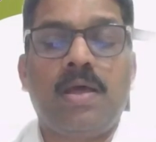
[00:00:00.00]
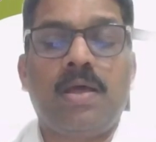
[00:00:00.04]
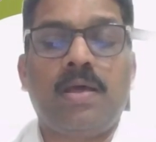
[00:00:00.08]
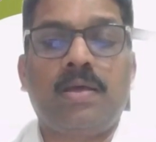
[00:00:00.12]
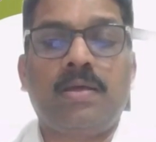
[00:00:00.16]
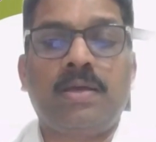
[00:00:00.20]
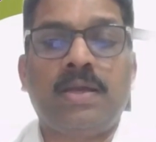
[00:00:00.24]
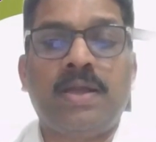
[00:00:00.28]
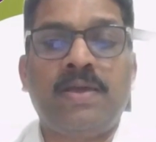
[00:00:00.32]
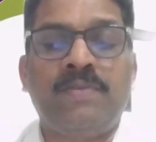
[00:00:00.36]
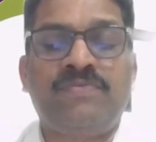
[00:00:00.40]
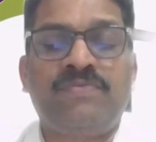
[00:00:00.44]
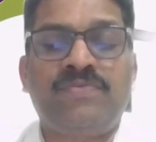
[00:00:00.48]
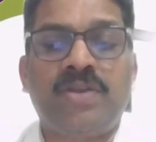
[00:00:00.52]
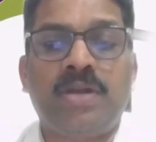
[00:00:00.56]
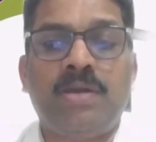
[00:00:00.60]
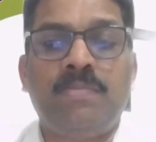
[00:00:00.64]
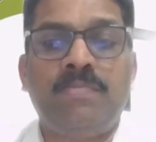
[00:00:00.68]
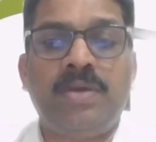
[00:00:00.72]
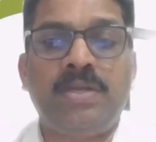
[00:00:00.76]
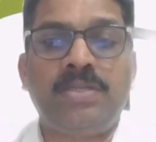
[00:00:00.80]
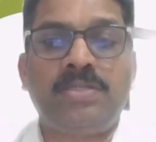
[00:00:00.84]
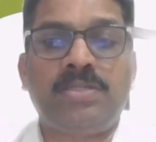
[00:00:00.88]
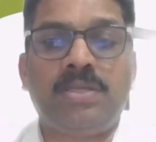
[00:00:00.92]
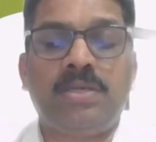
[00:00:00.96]
Lifestyle
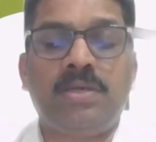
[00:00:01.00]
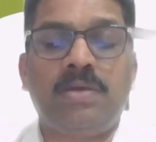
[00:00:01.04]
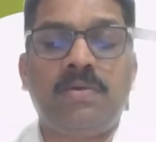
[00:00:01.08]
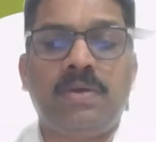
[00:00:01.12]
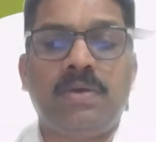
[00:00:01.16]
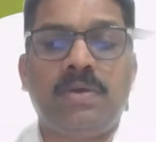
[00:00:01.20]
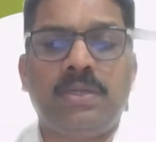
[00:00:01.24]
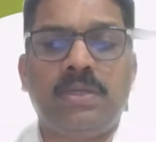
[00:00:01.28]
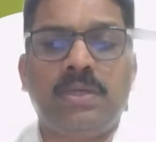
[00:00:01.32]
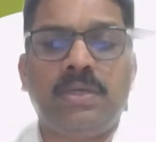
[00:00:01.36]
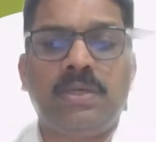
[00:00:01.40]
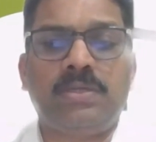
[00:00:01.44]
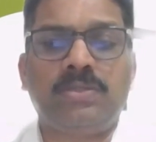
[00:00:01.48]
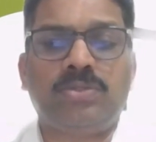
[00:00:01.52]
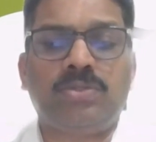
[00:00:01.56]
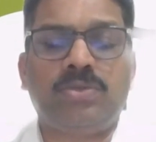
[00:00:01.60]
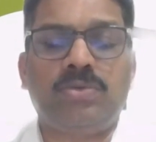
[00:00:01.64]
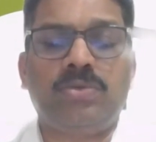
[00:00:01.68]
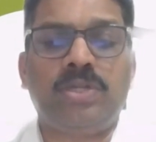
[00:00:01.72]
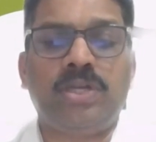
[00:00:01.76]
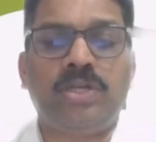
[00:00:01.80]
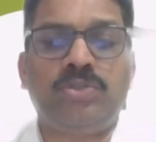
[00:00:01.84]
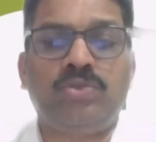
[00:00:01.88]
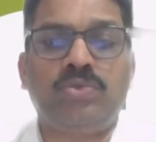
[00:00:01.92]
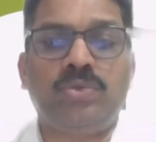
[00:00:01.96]
means so
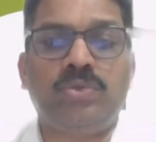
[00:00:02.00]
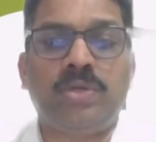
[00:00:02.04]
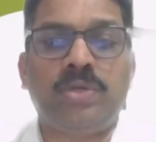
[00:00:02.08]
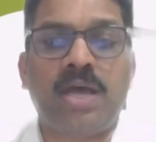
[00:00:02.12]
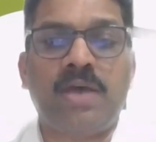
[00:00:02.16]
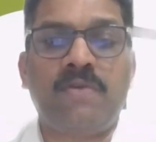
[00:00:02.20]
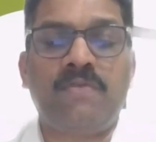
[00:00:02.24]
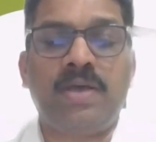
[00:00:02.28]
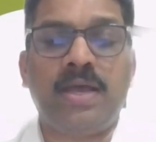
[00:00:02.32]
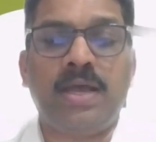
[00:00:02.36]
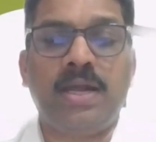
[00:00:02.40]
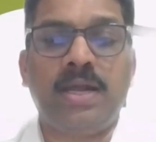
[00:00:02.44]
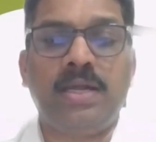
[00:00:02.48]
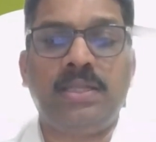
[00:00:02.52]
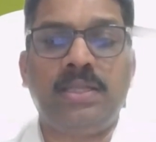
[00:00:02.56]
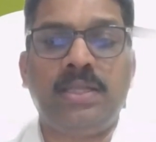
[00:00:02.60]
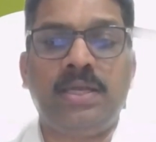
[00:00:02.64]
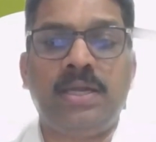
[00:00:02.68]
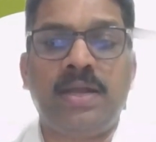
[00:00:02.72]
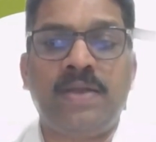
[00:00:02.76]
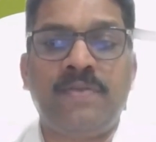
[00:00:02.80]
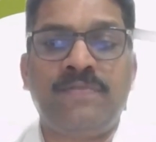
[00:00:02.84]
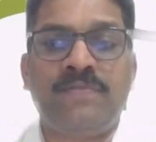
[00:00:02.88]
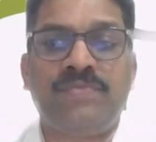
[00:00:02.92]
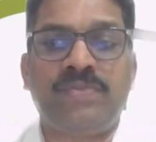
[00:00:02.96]
they should have a healthy
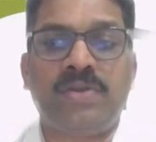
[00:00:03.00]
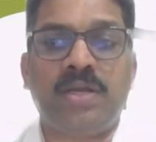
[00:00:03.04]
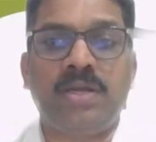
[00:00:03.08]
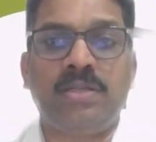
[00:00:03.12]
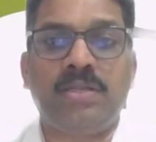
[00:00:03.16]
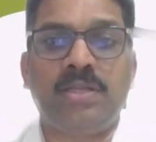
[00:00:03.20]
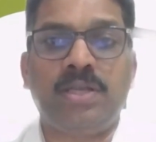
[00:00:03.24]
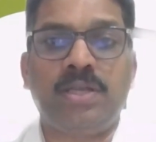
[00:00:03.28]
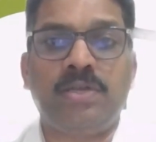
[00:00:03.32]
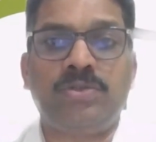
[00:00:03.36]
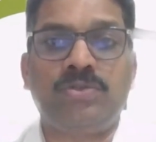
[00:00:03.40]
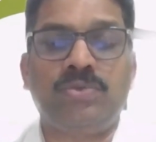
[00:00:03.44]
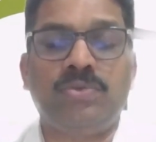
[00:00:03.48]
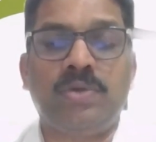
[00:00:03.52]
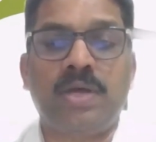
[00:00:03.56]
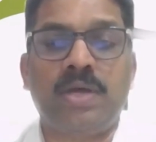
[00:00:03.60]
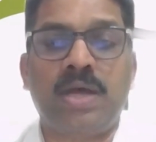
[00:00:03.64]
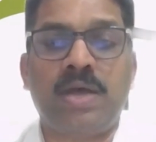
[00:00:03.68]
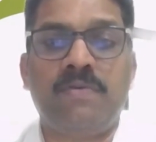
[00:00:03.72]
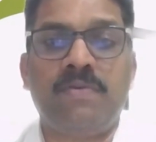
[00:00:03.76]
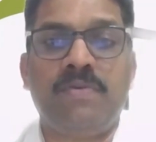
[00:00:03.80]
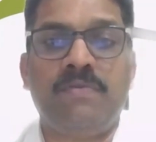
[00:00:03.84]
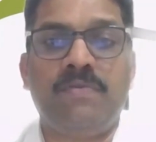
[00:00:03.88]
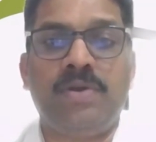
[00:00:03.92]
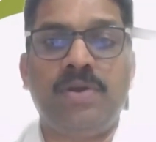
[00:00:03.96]
lifestyle. They should
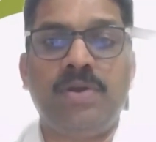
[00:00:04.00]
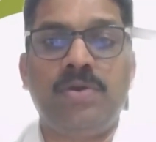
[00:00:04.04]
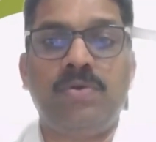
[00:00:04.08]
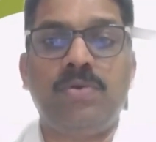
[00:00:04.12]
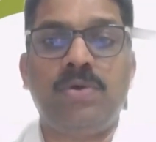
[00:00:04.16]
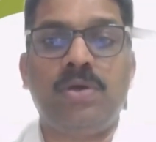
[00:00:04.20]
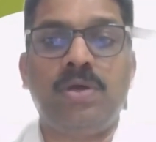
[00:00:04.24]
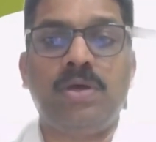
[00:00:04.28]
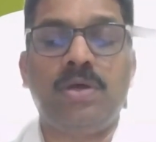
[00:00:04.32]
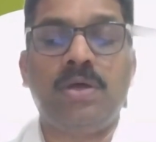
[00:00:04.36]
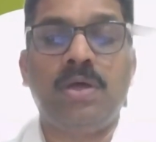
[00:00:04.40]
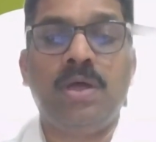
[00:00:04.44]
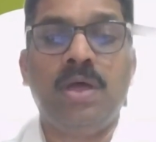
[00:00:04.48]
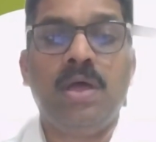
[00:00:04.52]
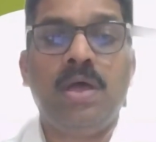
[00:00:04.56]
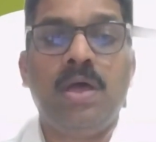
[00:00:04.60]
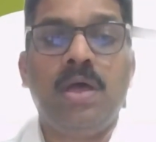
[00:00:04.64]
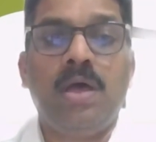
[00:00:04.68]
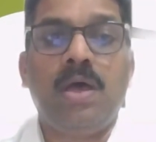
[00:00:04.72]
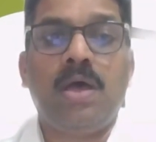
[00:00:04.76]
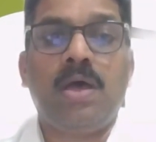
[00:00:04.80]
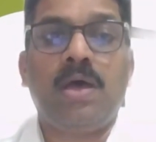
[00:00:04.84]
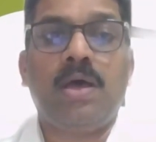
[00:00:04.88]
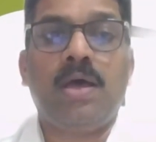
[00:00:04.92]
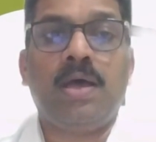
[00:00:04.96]
have a very good
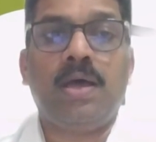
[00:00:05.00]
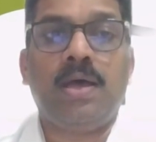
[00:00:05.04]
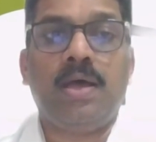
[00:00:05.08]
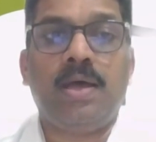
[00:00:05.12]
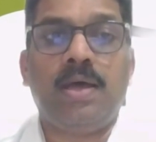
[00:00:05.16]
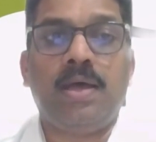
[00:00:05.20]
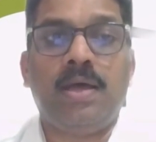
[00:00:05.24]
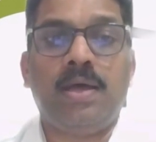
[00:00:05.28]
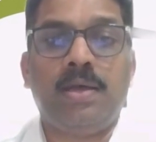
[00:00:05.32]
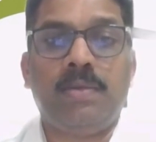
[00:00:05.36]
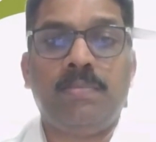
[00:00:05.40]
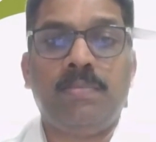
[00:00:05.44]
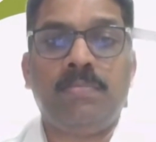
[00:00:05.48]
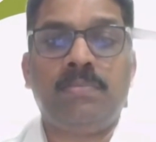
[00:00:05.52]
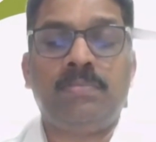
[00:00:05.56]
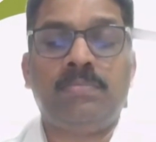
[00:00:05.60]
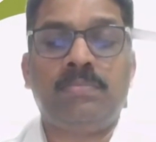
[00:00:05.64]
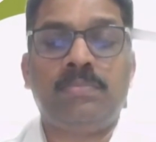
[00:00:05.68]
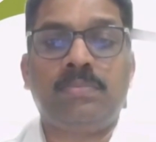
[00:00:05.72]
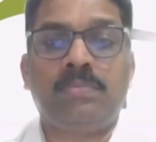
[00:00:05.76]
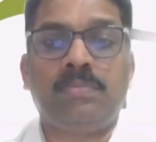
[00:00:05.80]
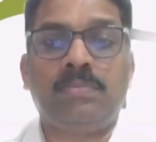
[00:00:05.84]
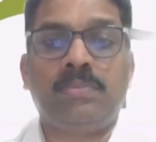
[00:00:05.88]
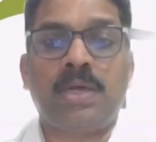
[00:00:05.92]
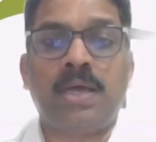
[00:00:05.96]

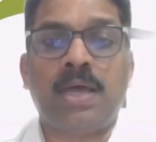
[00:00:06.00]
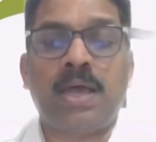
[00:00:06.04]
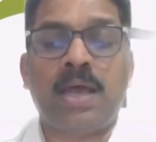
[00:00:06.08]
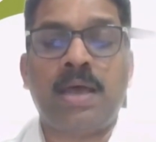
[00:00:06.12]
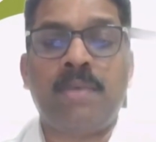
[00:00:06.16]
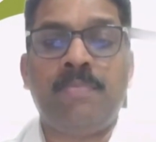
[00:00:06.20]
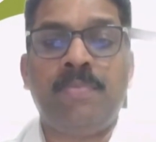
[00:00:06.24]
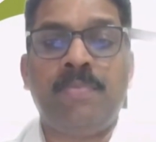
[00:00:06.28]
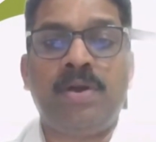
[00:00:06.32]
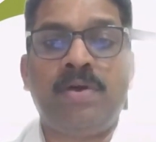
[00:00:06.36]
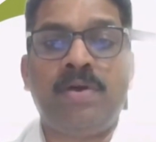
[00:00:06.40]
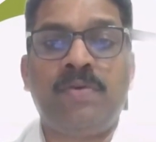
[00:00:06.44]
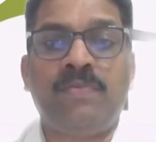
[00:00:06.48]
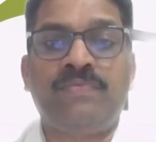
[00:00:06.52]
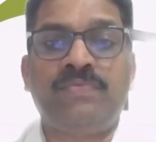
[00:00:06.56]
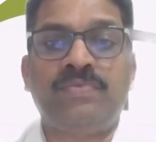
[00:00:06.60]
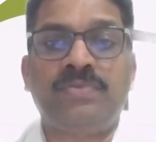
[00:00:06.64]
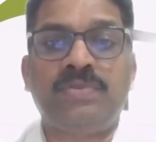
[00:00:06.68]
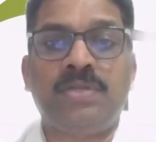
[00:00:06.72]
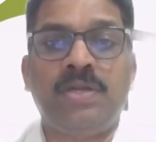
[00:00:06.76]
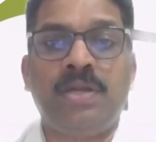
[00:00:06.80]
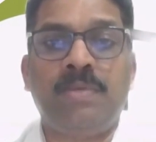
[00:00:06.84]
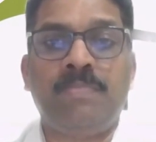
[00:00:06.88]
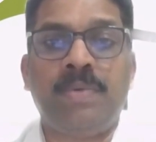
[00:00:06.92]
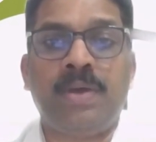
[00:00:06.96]
habit of
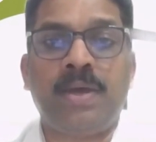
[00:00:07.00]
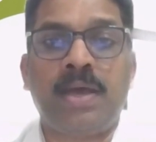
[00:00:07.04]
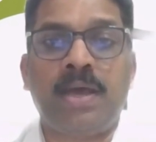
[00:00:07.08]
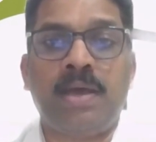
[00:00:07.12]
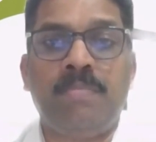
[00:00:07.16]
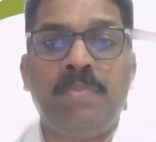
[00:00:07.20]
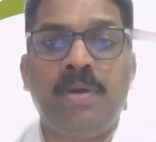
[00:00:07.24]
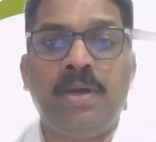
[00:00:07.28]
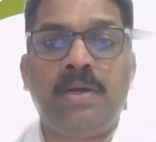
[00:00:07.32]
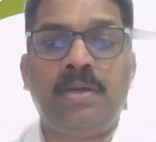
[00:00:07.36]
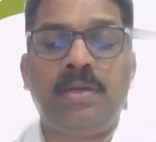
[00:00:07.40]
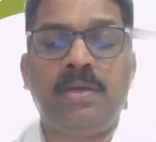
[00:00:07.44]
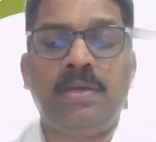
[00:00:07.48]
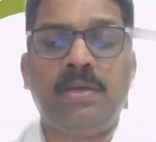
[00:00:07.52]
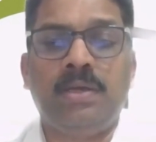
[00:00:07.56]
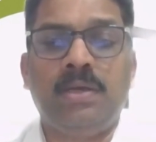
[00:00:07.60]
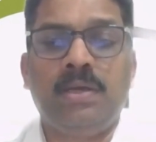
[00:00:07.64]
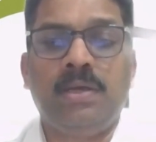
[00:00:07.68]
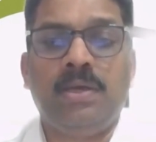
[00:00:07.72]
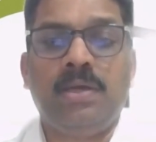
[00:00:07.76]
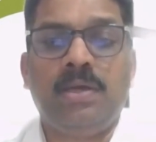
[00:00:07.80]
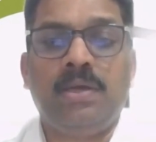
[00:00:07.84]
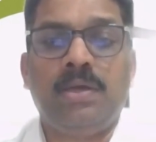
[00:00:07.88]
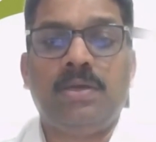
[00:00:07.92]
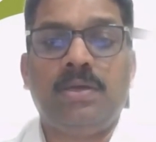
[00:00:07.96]
sleeping habit.
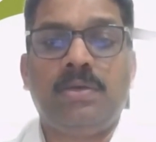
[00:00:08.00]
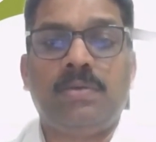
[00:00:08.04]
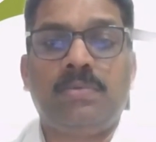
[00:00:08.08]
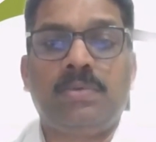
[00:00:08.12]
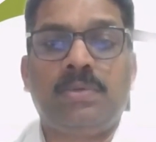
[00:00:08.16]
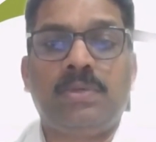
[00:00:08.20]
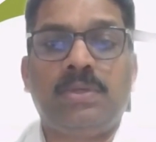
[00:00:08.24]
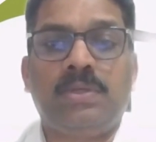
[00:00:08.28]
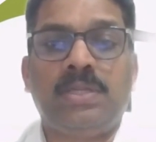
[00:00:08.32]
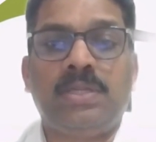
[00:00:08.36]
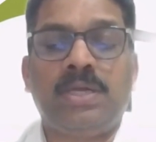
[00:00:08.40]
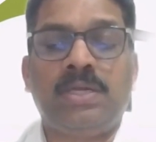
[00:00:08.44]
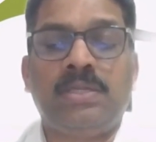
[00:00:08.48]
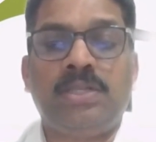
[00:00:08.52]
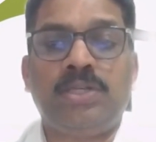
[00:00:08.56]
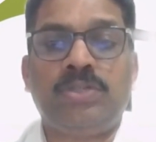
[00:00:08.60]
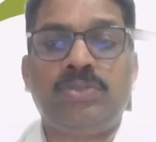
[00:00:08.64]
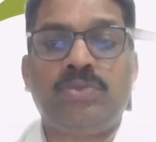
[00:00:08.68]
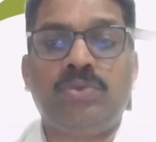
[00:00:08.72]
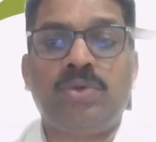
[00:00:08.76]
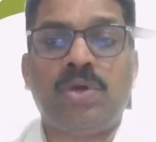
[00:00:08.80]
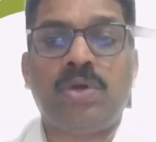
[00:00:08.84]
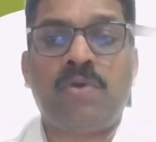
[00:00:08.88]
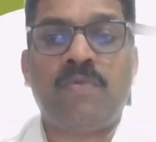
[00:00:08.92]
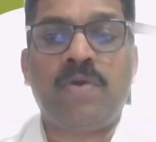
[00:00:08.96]
Then they
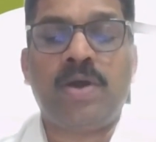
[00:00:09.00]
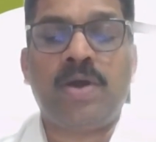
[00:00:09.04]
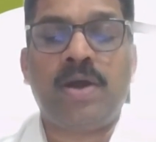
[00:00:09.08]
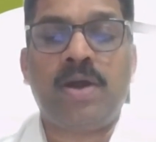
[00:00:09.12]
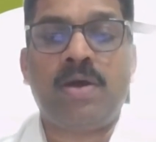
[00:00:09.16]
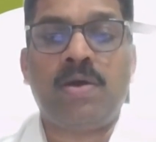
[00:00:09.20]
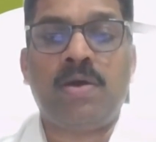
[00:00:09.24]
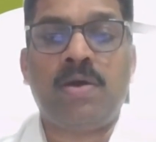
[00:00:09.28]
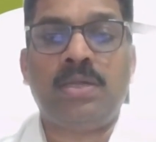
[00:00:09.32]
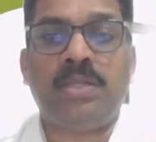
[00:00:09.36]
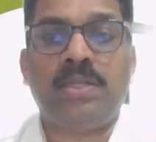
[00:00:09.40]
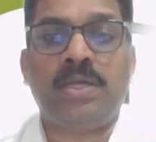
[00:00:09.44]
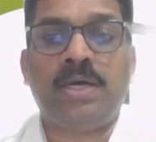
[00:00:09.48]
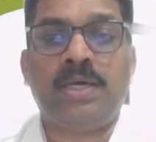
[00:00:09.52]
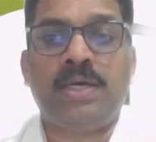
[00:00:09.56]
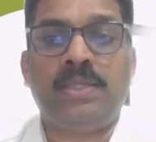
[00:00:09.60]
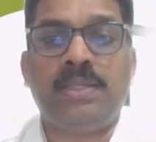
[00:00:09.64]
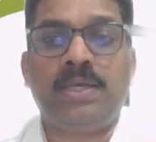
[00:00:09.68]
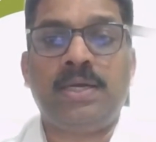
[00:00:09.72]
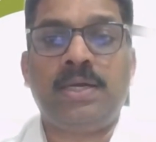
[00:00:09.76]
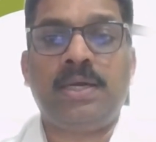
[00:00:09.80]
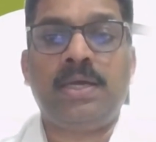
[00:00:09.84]
should avoid all the other